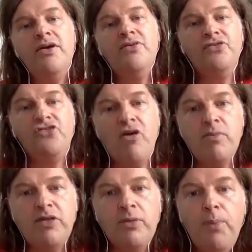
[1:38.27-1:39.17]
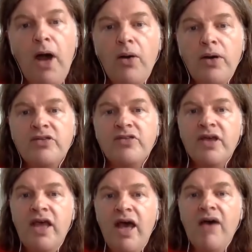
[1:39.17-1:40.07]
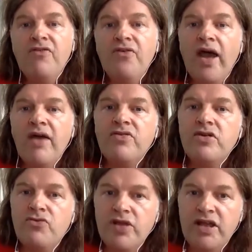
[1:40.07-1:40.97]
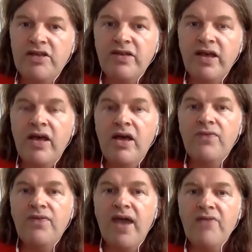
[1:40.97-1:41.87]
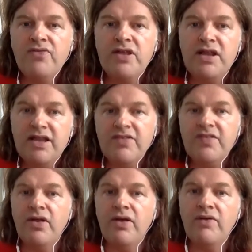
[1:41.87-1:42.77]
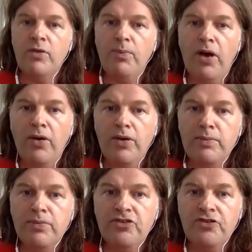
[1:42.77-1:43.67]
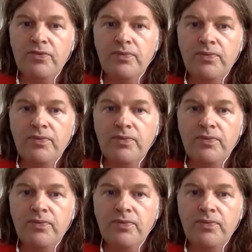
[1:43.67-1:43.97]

for Jeremy the poet, and for every reader and for every listener of the poems.